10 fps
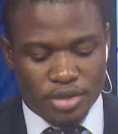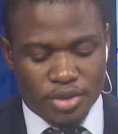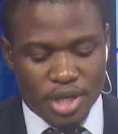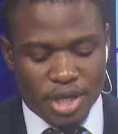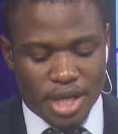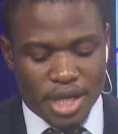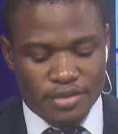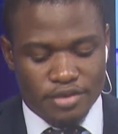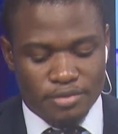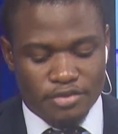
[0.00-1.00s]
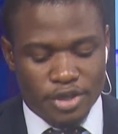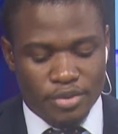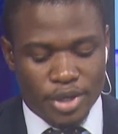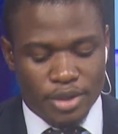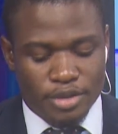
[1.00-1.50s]
green light from
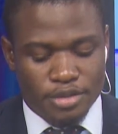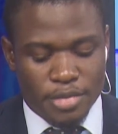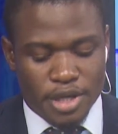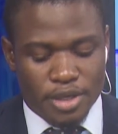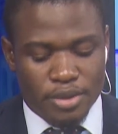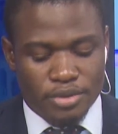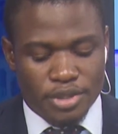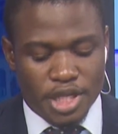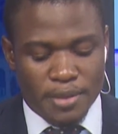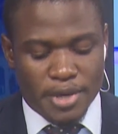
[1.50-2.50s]
Villarreal's medical team